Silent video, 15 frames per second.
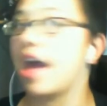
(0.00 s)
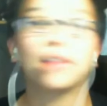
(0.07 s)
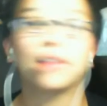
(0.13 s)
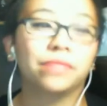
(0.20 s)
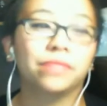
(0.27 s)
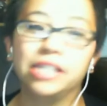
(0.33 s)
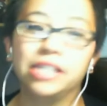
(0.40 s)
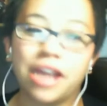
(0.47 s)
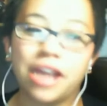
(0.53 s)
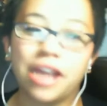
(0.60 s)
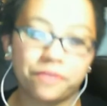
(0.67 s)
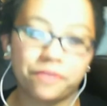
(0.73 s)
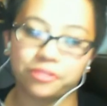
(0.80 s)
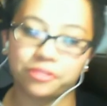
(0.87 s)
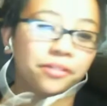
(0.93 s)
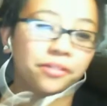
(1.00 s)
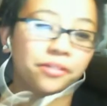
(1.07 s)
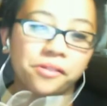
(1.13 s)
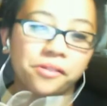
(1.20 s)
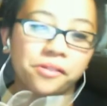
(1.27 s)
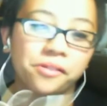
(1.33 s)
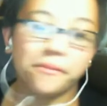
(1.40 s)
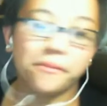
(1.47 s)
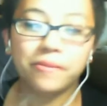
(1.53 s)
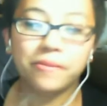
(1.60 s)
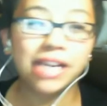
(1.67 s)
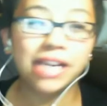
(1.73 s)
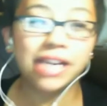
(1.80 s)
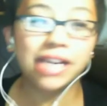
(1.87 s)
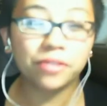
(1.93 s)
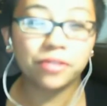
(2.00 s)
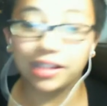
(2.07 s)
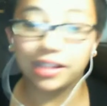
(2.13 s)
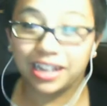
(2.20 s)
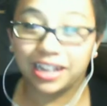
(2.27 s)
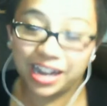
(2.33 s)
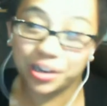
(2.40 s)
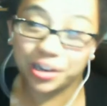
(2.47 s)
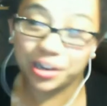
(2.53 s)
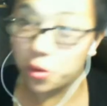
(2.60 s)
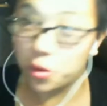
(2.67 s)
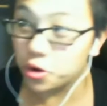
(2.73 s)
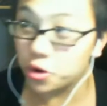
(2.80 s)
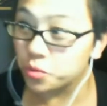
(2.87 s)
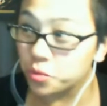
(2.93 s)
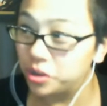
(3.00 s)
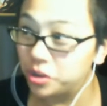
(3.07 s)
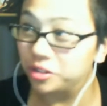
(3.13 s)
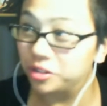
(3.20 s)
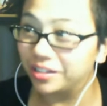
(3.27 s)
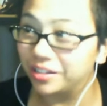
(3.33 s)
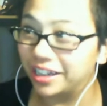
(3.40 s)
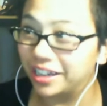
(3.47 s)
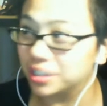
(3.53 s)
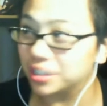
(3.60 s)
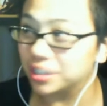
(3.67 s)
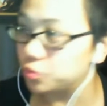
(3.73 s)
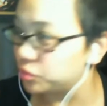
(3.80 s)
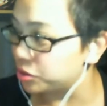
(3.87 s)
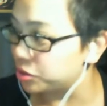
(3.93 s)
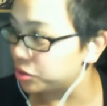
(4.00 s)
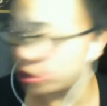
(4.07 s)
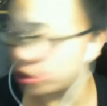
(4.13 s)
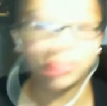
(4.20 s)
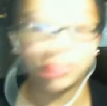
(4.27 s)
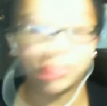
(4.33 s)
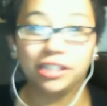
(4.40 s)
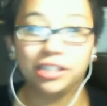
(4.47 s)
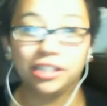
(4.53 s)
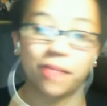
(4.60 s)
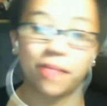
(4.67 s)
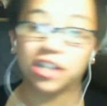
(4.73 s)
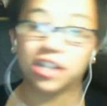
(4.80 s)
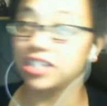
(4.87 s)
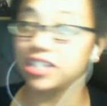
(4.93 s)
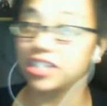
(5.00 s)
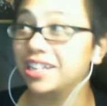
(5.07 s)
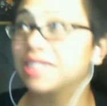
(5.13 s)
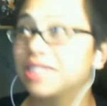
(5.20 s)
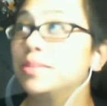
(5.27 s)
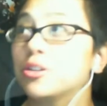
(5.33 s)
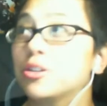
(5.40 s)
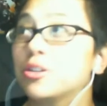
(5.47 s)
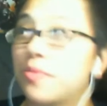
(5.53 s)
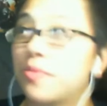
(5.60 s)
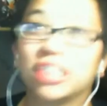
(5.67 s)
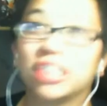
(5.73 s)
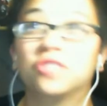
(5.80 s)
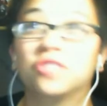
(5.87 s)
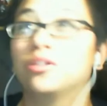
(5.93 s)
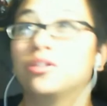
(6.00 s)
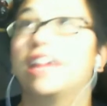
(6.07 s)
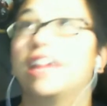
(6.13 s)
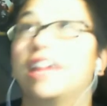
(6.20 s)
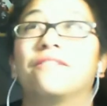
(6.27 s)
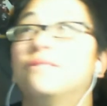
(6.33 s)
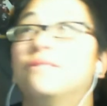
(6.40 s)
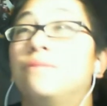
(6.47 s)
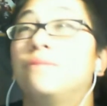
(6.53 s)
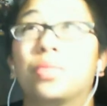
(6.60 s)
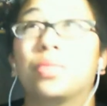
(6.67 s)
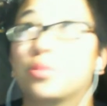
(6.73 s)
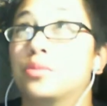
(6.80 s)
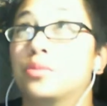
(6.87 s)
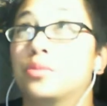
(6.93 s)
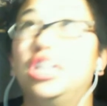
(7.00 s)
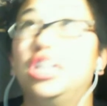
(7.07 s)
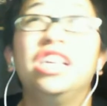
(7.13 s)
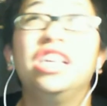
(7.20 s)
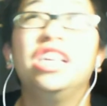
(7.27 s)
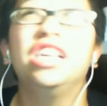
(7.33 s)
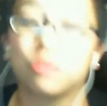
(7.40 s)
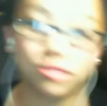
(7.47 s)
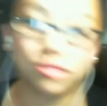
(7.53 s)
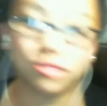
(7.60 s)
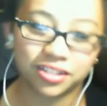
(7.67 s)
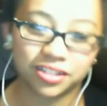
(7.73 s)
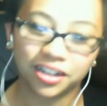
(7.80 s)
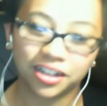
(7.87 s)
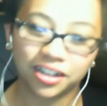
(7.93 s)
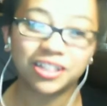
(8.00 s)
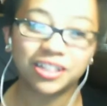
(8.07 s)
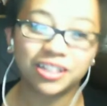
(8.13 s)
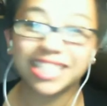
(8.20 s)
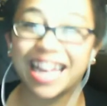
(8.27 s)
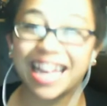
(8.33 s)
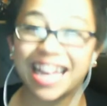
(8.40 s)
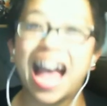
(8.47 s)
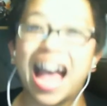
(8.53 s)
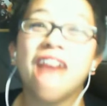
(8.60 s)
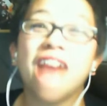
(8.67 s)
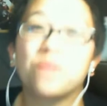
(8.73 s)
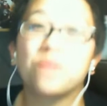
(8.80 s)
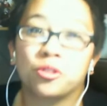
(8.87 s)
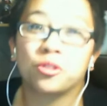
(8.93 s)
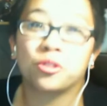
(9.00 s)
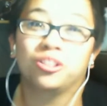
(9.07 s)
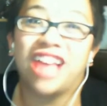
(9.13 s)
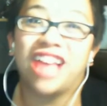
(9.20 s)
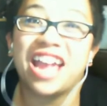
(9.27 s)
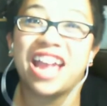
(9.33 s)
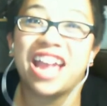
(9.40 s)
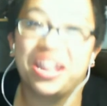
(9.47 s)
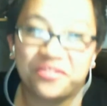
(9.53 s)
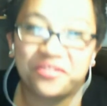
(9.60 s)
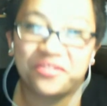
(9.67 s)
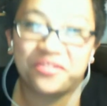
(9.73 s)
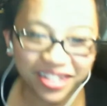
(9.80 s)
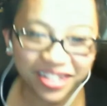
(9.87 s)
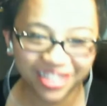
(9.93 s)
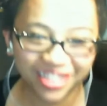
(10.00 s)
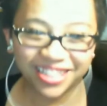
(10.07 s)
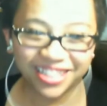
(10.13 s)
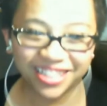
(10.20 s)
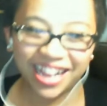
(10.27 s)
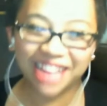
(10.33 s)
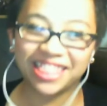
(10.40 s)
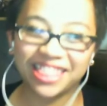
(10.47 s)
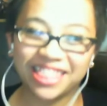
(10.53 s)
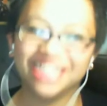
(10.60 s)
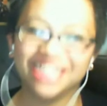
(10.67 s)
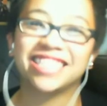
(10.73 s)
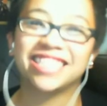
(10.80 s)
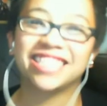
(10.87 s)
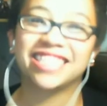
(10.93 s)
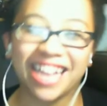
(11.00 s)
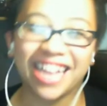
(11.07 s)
We never like, and I know her real, like, it's currently her passion. It has been her passion for like 3 years. That's like half her life at this stage.